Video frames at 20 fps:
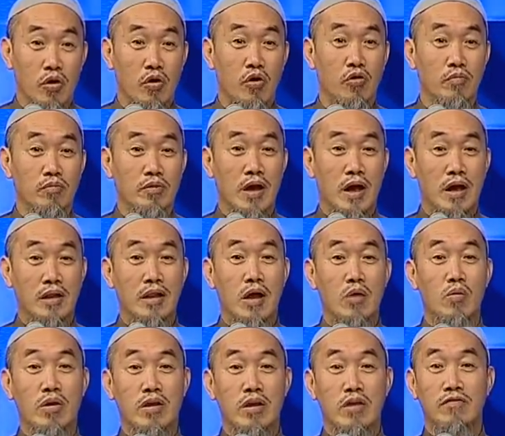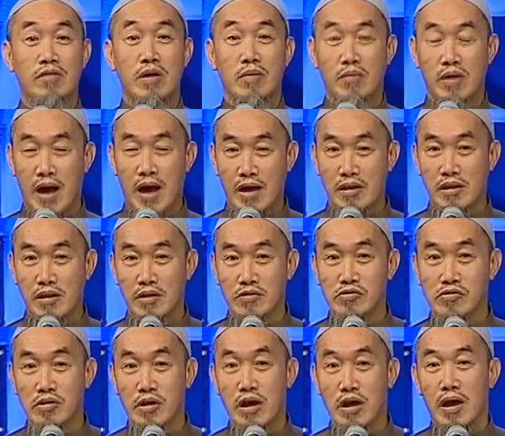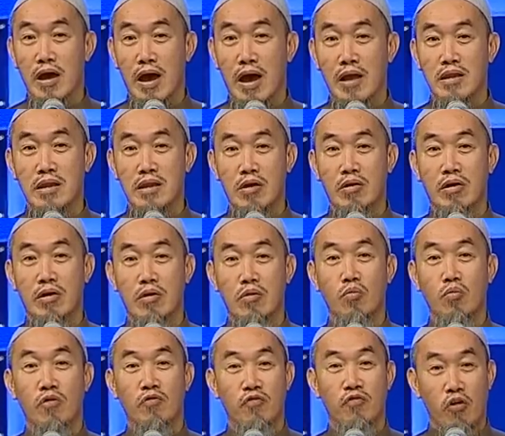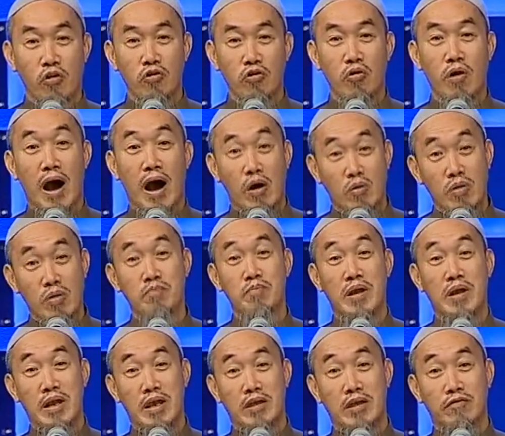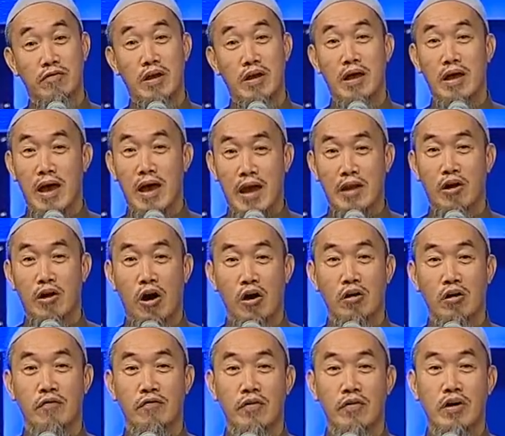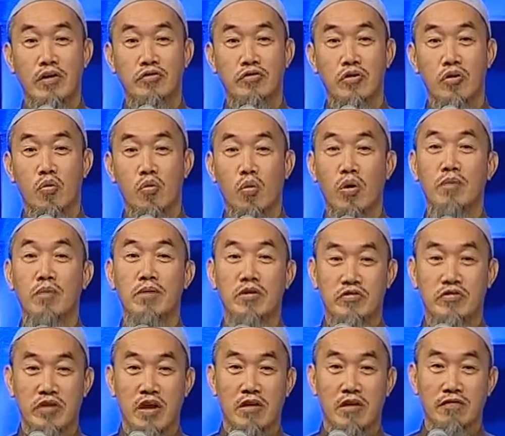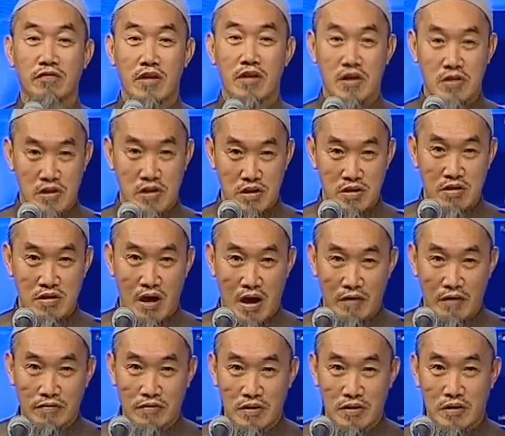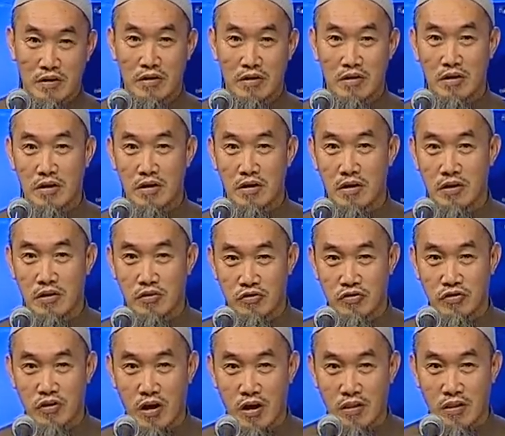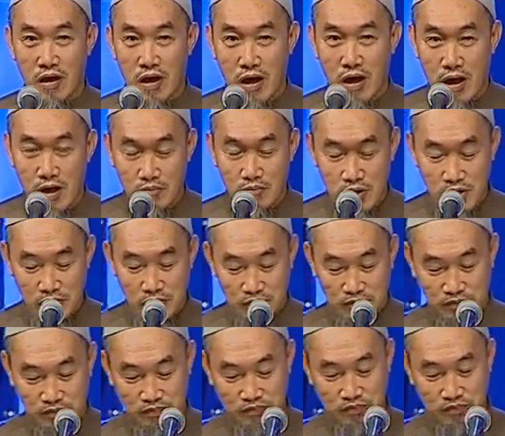We hope that Allah will give them guidance and they will follow our belief, and all of us will be safe in the hereafter. Inshallah. Amin.